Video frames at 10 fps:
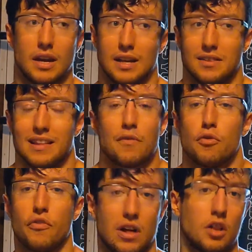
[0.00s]
It
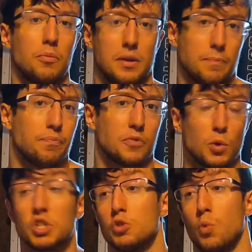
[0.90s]
never failed me,
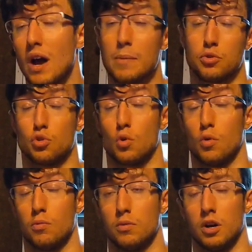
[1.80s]
which is why I'm
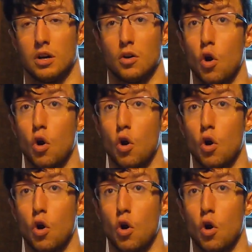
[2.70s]
so